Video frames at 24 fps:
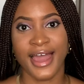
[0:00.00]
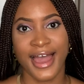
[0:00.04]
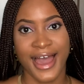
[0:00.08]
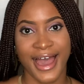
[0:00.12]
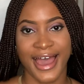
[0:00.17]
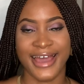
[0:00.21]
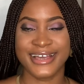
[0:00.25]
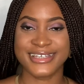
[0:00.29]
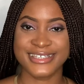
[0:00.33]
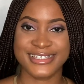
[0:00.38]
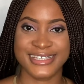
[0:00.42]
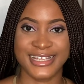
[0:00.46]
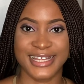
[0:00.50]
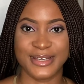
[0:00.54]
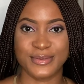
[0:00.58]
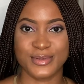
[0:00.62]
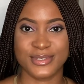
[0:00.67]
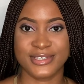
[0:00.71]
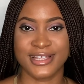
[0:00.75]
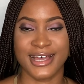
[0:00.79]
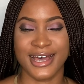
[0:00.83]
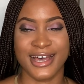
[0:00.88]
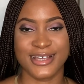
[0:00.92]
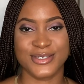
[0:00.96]
Hi SILEM
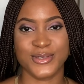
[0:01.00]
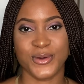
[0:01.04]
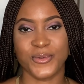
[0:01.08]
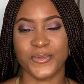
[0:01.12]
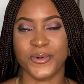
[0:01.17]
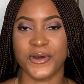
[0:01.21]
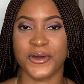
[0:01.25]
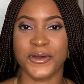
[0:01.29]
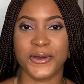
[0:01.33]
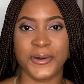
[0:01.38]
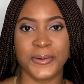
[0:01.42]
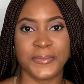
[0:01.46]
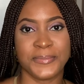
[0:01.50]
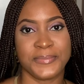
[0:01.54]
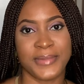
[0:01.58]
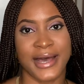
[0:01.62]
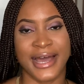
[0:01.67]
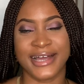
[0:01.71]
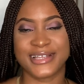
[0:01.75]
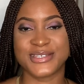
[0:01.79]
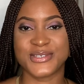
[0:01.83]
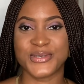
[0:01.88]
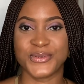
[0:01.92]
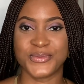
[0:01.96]
stars, welcome
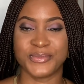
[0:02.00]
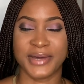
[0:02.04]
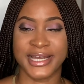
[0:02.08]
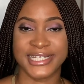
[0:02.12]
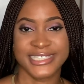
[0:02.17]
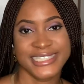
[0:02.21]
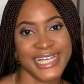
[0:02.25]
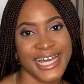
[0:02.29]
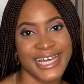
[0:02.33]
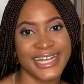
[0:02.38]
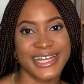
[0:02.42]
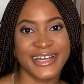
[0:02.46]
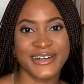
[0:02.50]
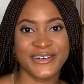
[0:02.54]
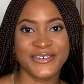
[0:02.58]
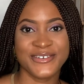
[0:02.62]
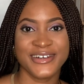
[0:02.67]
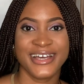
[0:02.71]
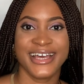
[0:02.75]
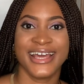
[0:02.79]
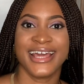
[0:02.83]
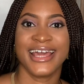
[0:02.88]
back to my channel.